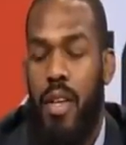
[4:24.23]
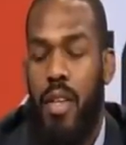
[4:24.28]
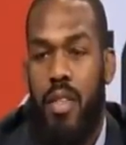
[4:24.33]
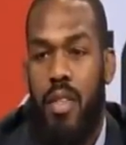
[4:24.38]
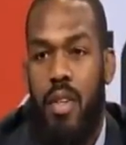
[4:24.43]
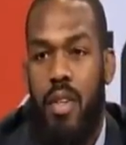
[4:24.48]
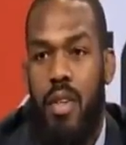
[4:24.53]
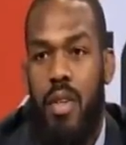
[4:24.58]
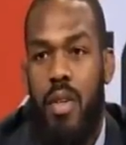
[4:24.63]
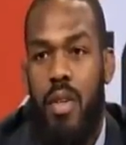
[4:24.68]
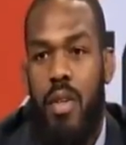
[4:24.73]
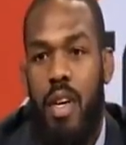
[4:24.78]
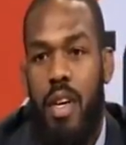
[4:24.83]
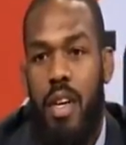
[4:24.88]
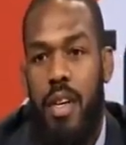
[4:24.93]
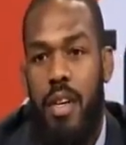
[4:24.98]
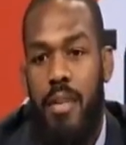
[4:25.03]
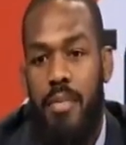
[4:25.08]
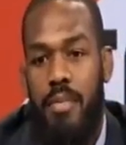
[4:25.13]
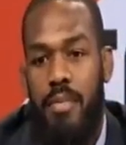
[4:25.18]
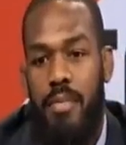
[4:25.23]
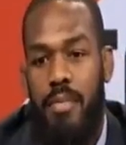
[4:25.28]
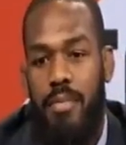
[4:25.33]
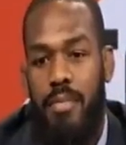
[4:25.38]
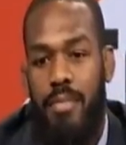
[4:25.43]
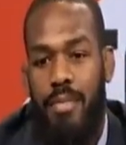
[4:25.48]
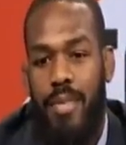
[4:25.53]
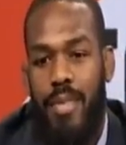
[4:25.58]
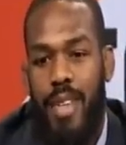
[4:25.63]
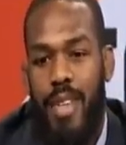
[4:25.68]
So,
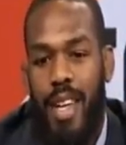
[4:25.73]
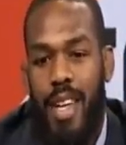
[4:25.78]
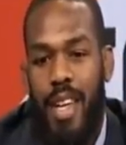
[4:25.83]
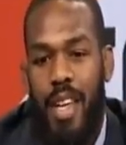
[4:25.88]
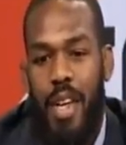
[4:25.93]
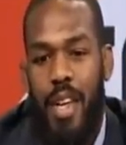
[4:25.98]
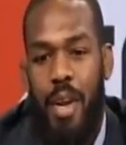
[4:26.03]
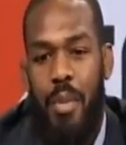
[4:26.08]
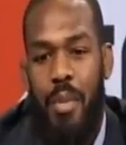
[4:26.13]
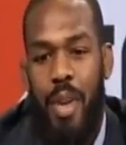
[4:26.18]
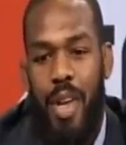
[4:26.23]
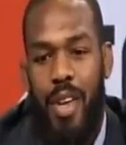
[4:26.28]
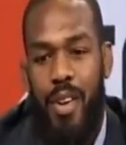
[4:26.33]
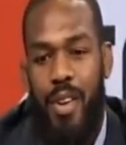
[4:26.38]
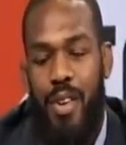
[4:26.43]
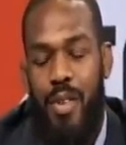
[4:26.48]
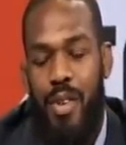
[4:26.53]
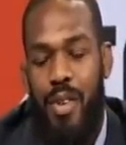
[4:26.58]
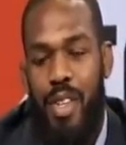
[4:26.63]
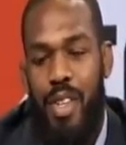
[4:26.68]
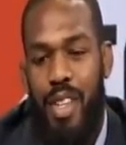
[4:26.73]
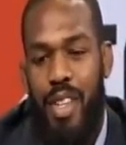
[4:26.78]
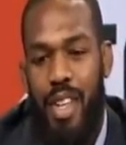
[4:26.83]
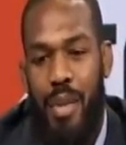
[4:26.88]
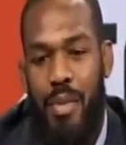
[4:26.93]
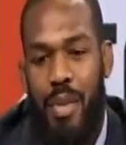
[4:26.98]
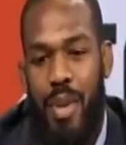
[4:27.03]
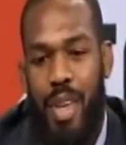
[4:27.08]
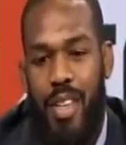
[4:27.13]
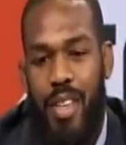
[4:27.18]
you know, I'm not here to really like
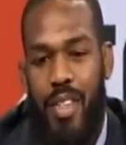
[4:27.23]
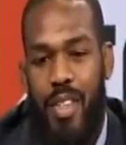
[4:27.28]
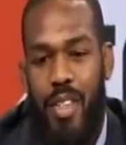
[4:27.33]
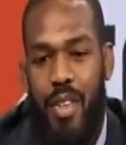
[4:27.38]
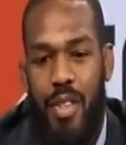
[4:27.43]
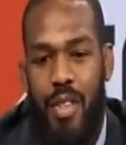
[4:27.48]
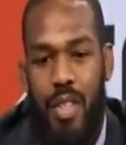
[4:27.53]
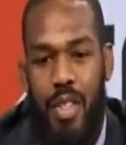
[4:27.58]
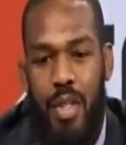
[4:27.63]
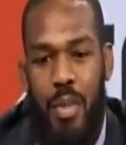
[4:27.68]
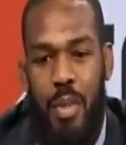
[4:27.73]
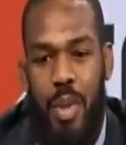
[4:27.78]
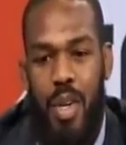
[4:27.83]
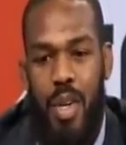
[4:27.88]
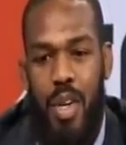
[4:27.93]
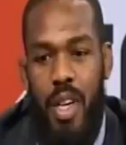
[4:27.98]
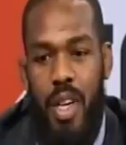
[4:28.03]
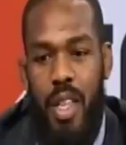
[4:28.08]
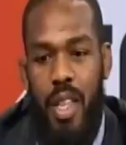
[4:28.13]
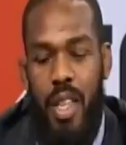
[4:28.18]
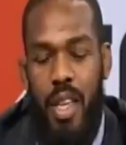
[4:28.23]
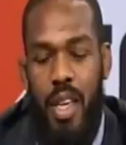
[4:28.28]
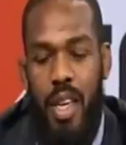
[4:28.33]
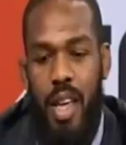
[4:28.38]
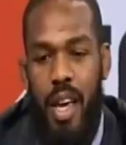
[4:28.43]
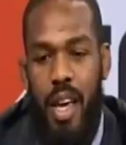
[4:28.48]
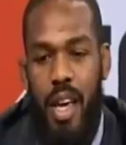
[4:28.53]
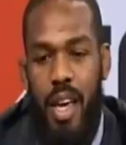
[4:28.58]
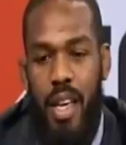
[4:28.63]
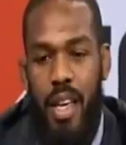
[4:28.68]
make excuses about anything.
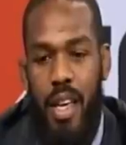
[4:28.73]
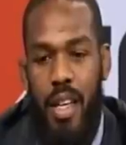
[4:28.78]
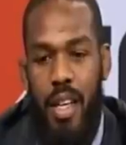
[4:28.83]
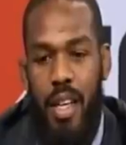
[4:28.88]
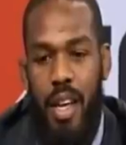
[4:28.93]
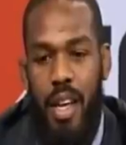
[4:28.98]
I